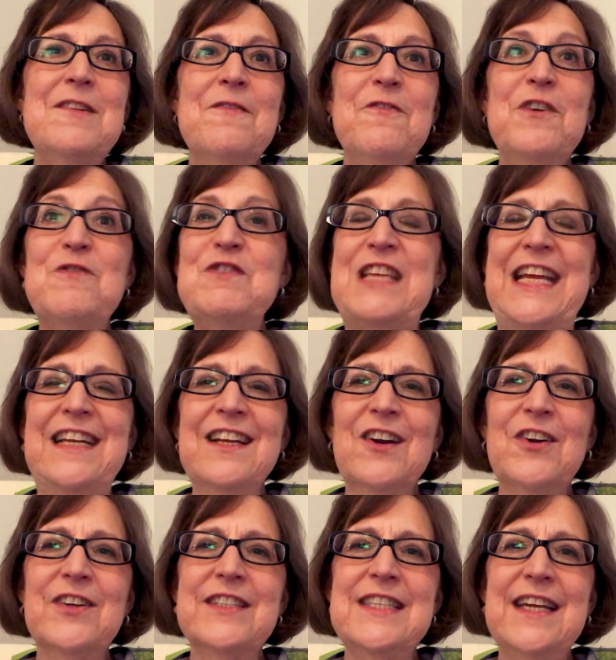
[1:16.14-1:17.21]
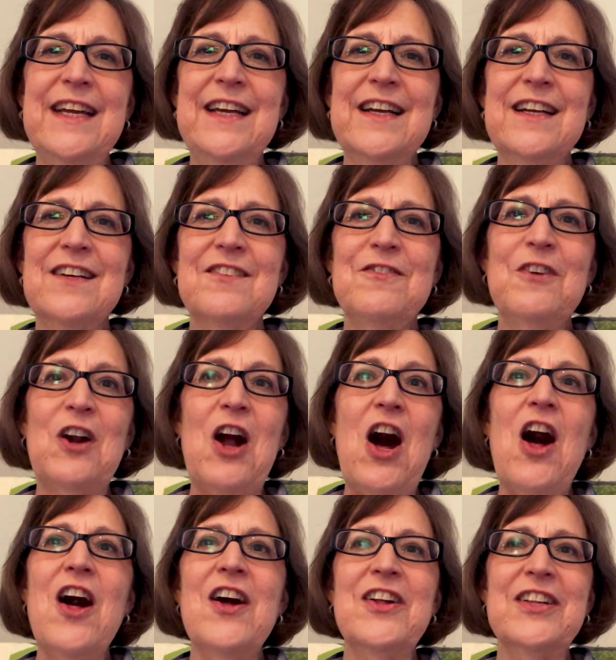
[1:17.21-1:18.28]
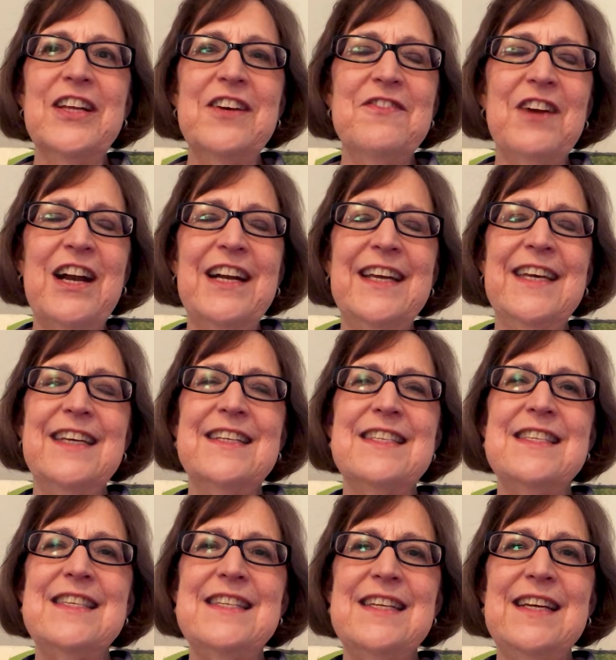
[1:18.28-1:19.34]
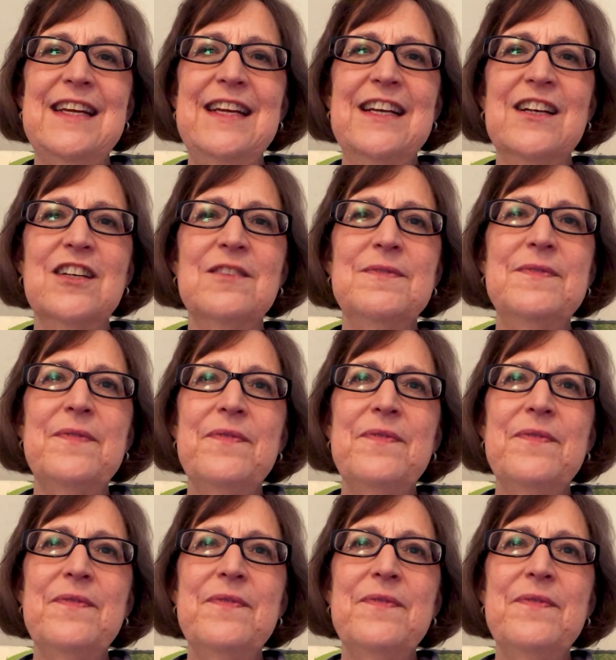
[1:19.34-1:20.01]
15 year old to hear, for all of our kids to hear.